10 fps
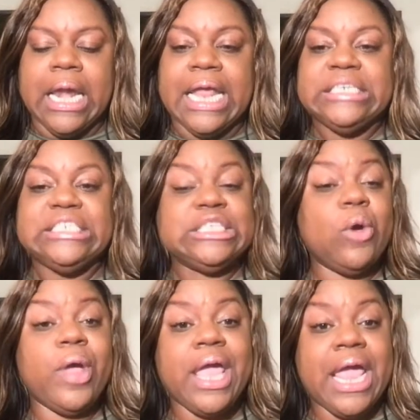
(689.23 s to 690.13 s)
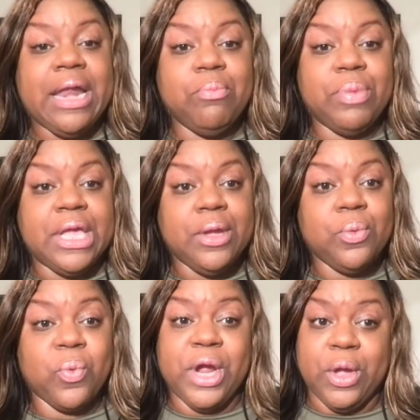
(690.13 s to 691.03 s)
Let's just go ahead and be
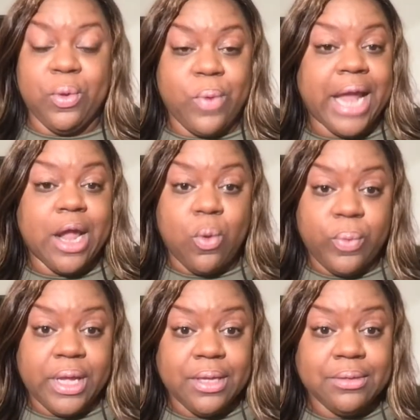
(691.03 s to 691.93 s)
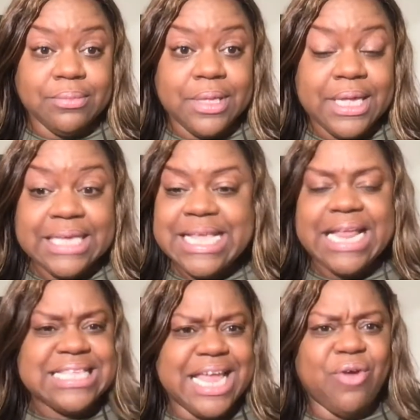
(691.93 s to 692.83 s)
real. Why don't we?
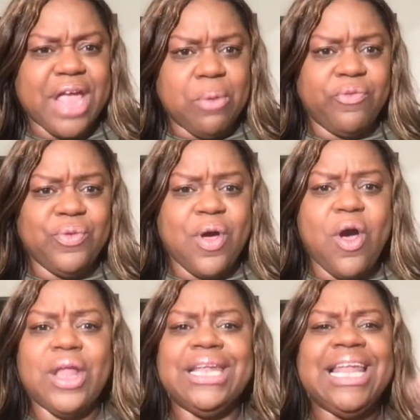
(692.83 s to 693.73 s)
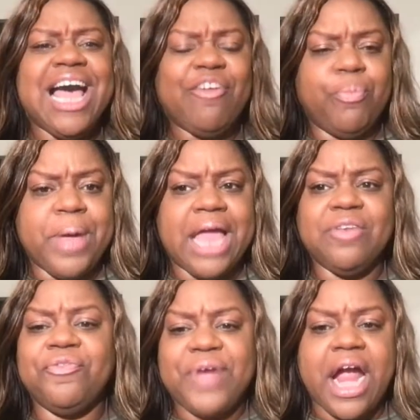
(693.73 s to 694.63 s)
Is that okay with you all? Love
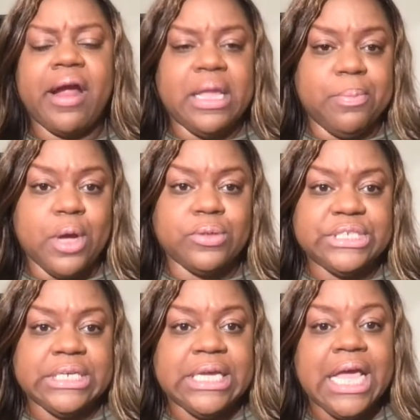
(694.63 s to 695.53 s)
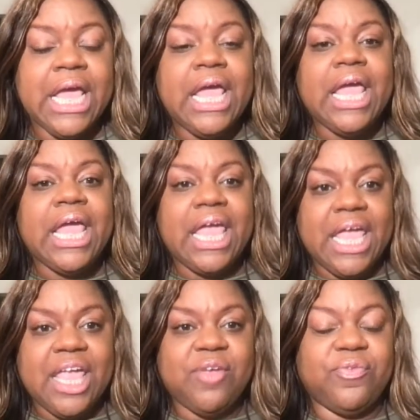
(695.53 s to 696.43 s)
button, fire emoji.
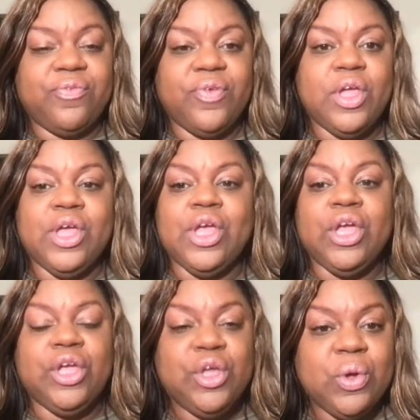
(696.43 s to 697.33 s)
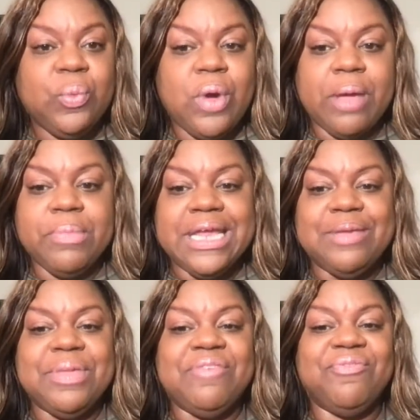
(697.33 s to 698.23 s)
If you want me to
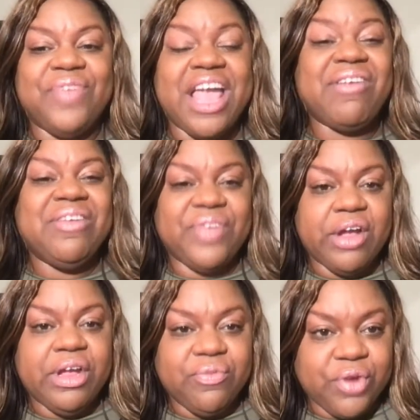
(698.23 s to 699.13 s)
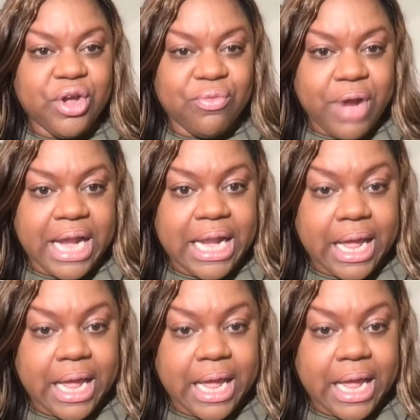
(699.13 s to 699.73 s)
be very, very real right